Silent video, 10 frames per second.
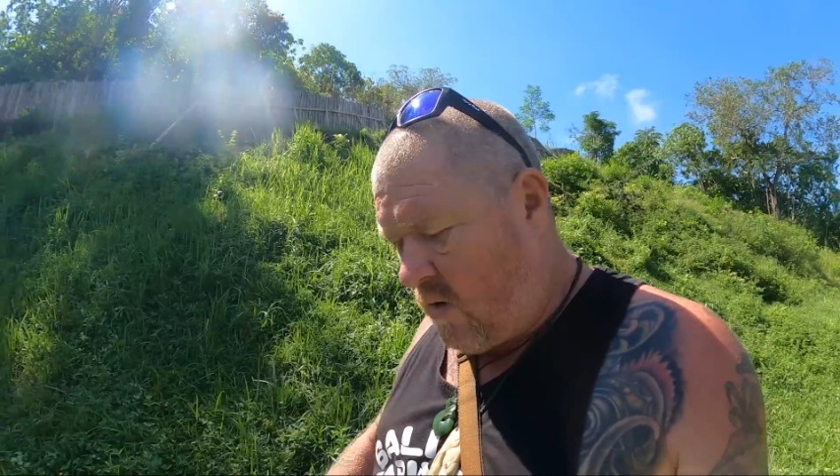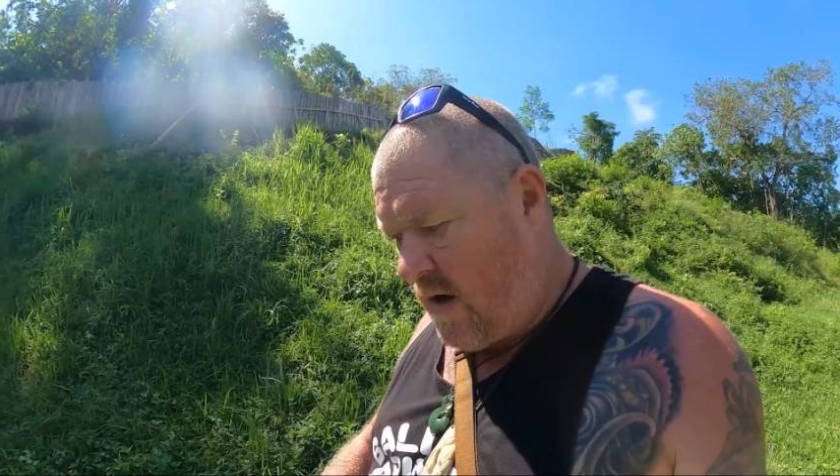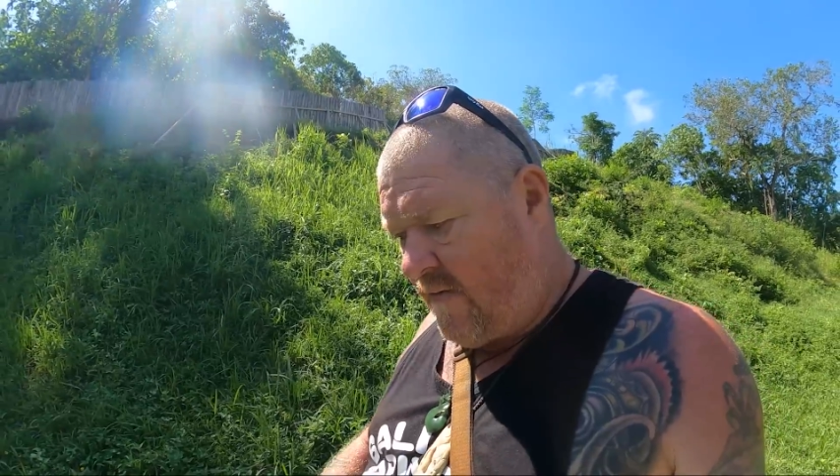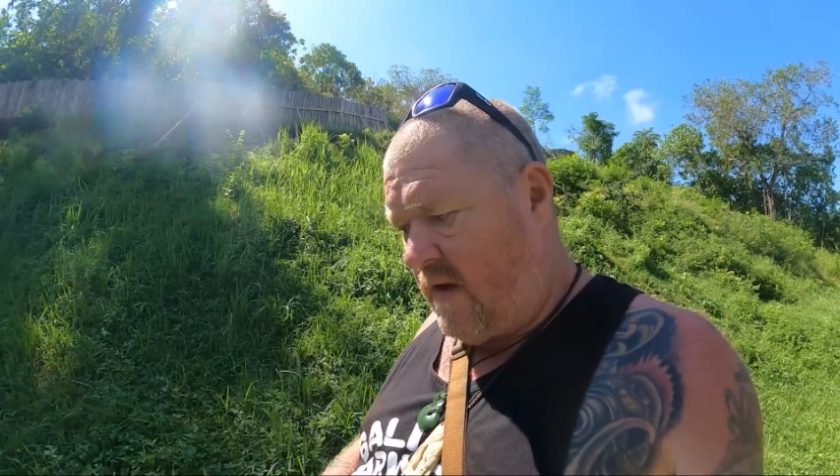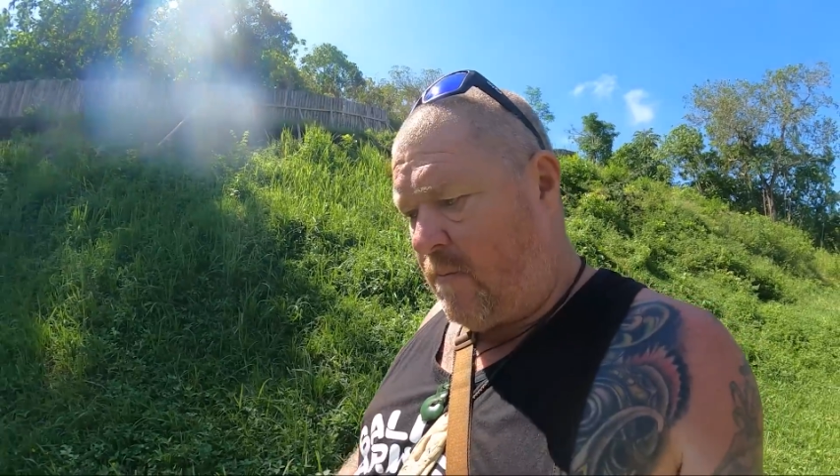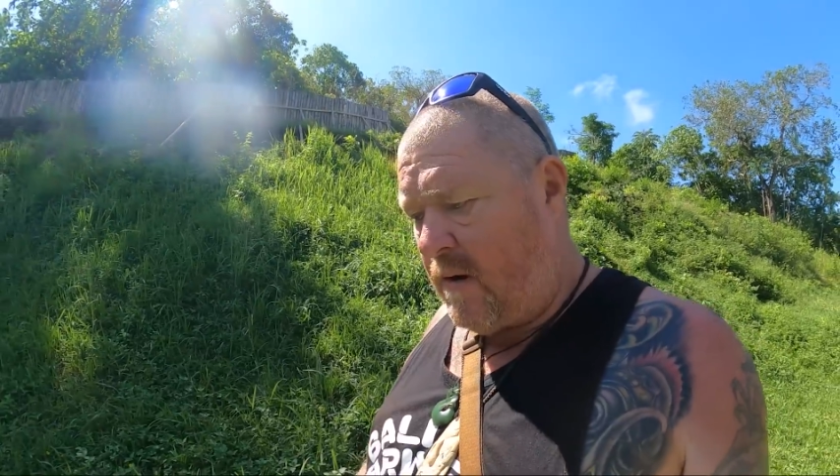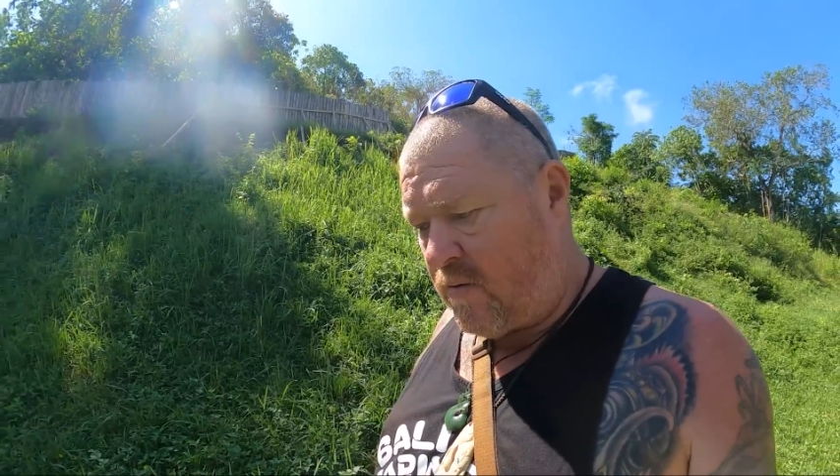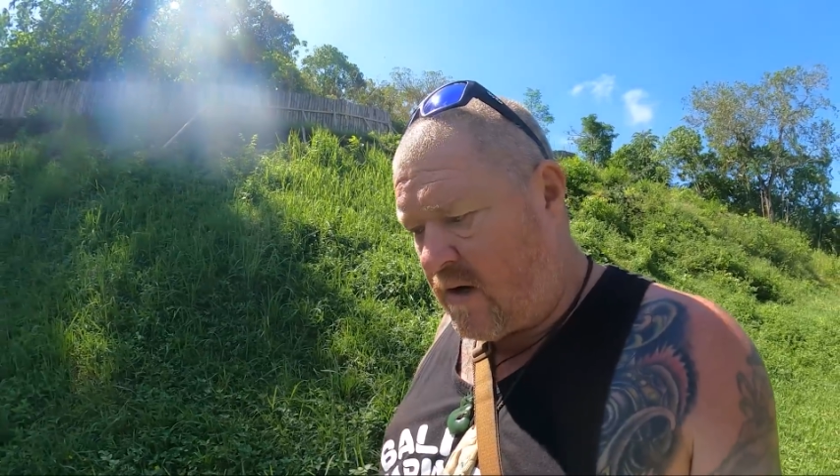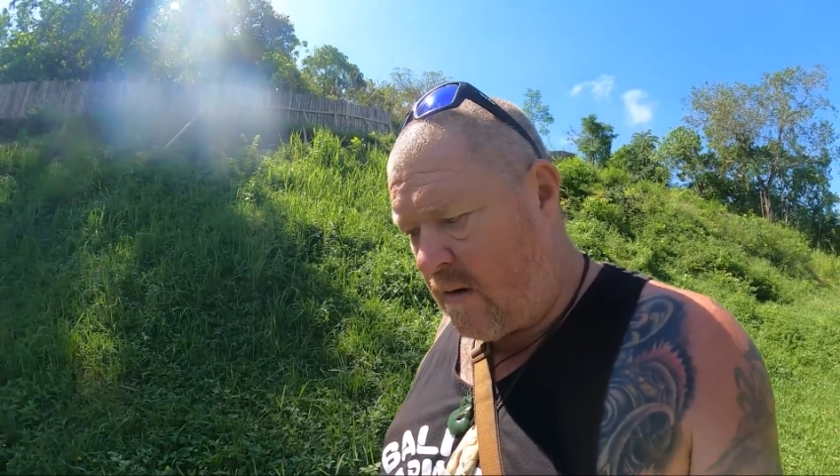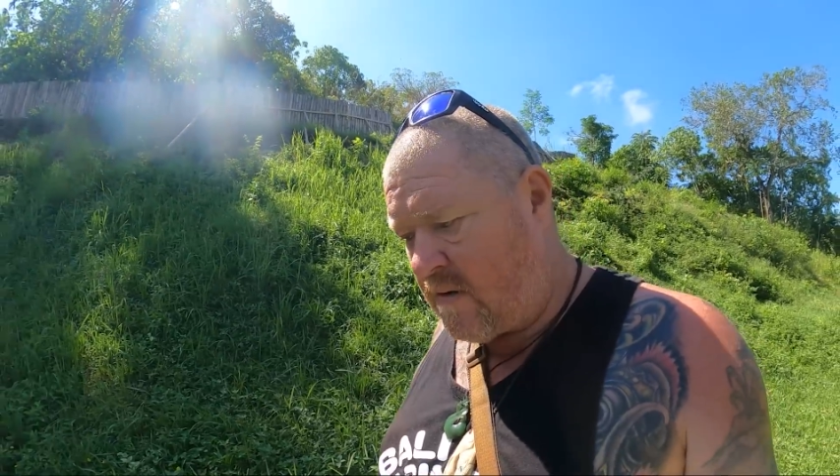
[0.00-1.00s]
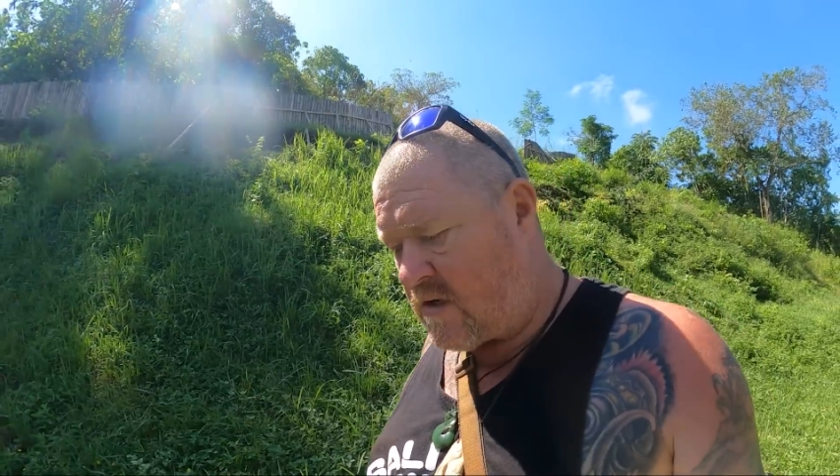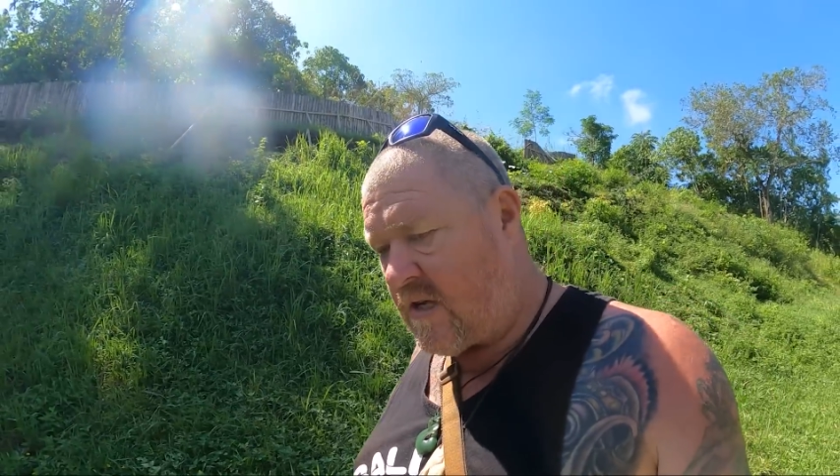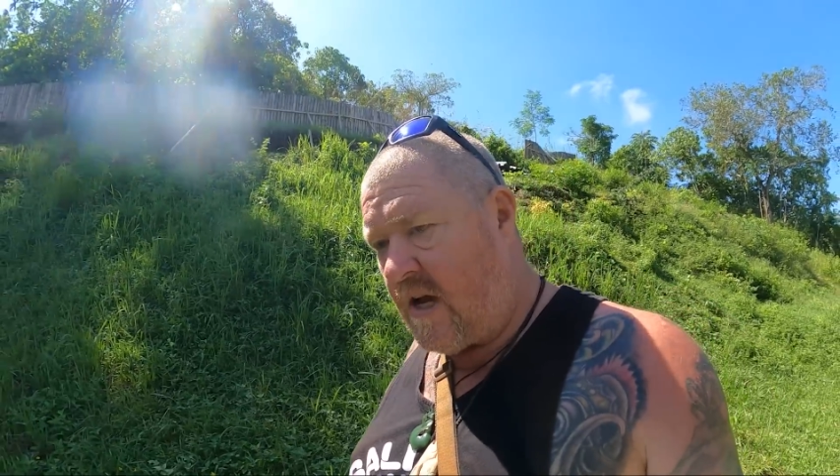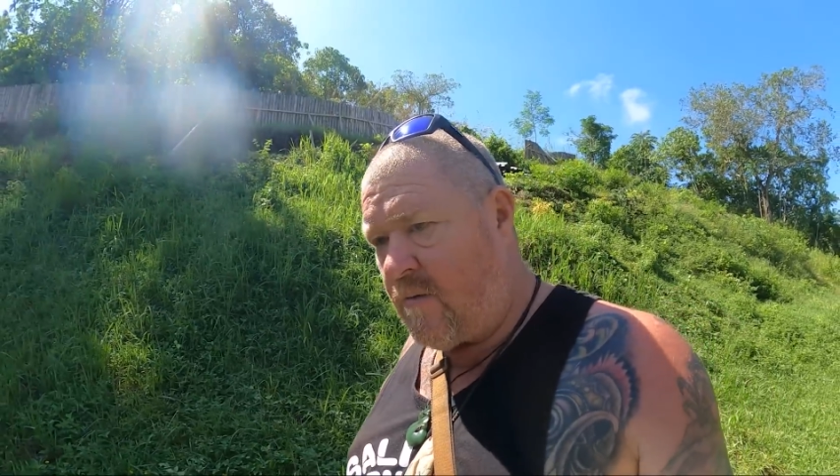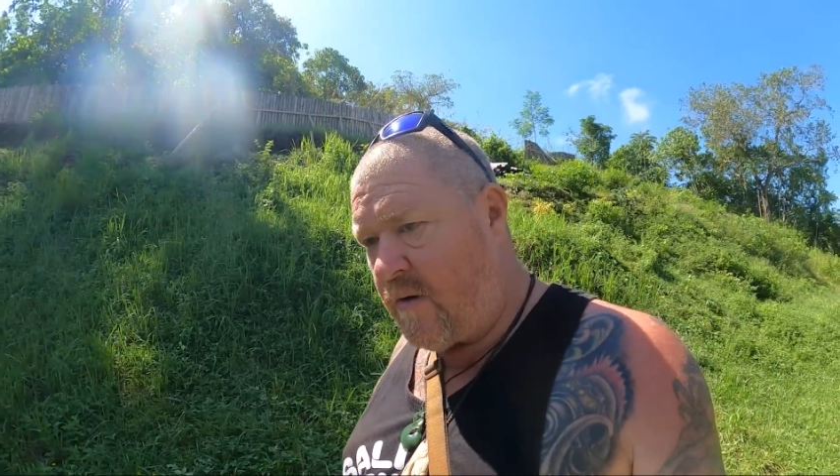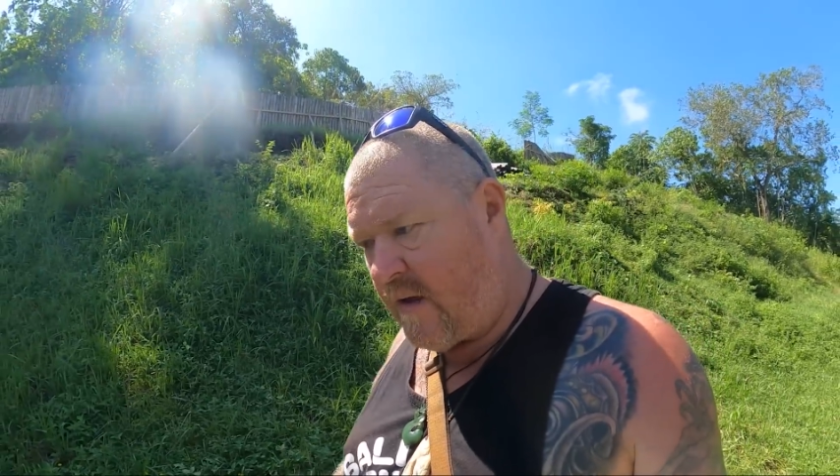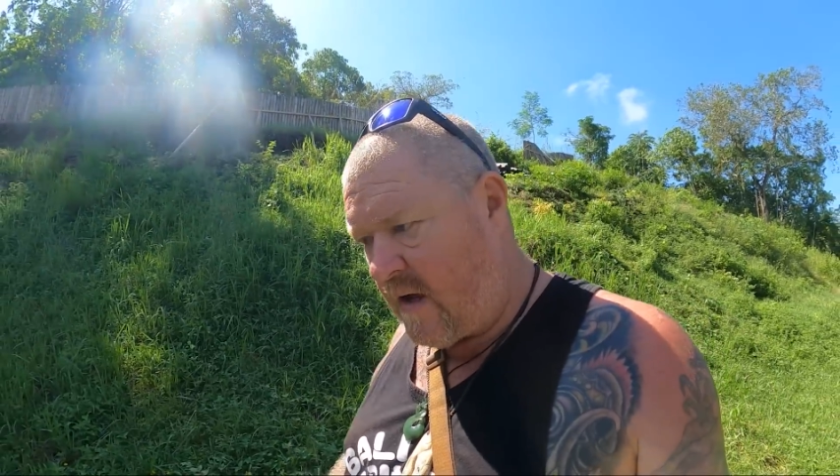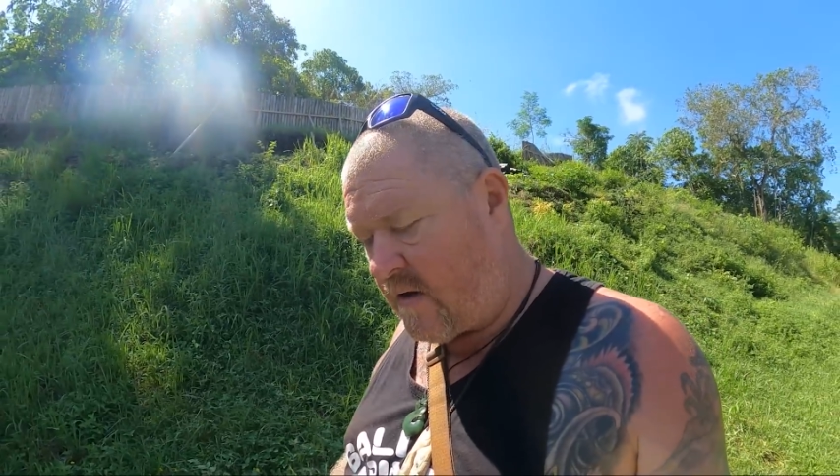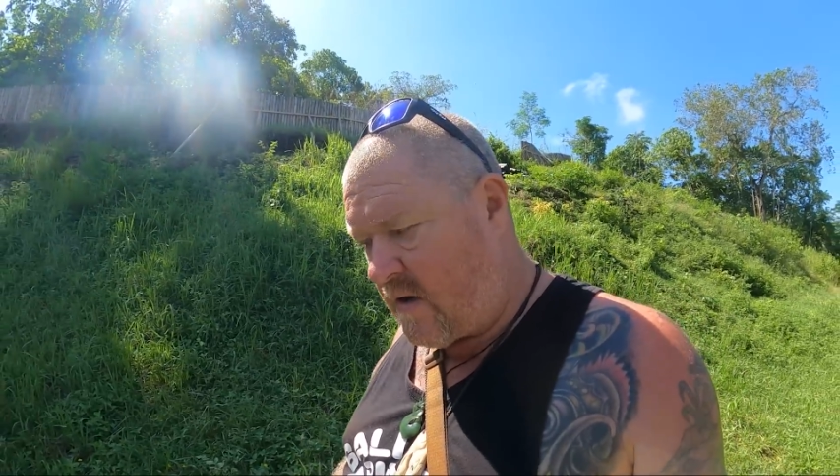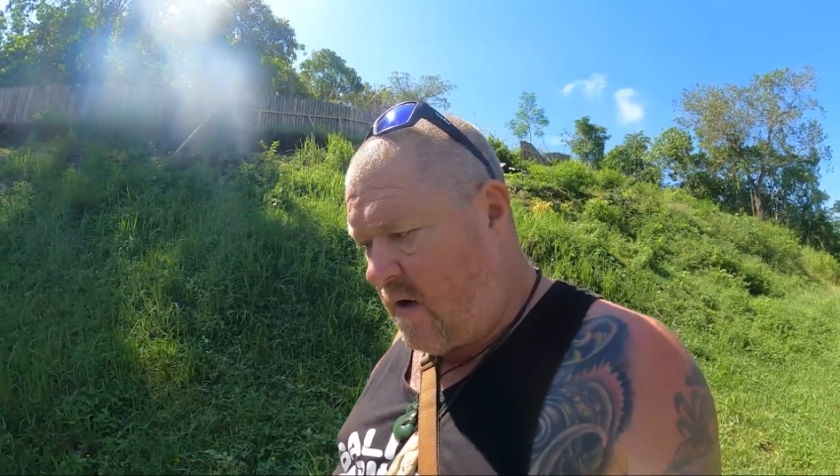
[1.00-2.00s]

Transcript: have other people come and stay without